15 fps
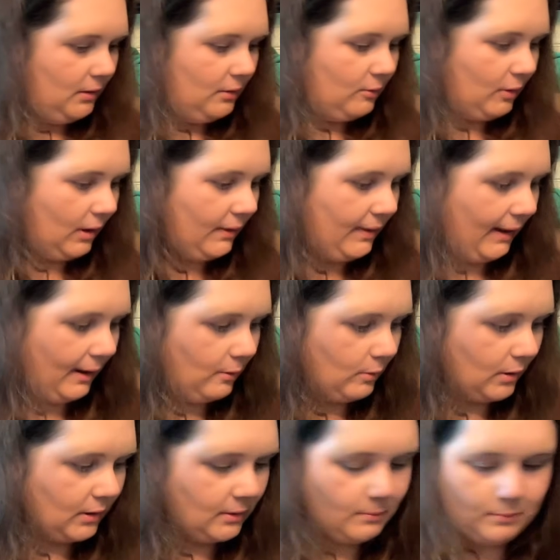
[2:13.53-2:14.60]
Got that
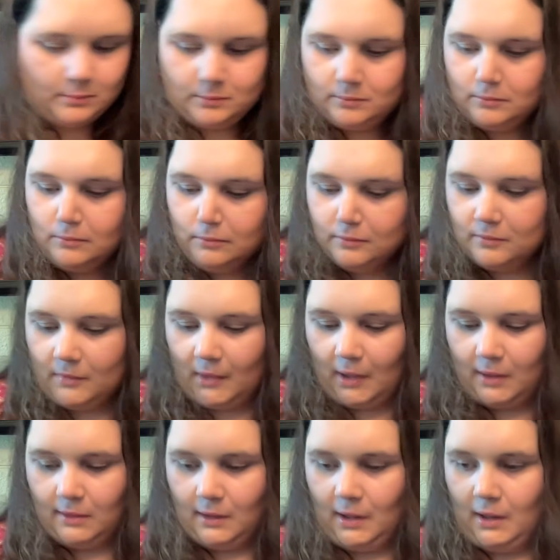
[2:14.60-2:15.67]
one.
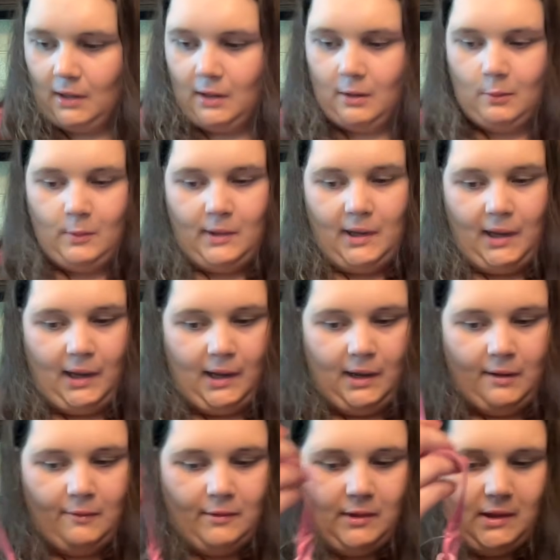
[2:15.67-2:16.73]
And then we
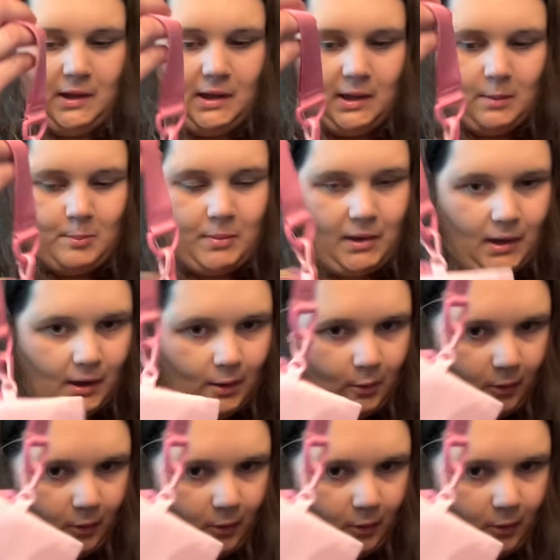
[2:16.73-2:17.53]
have the pink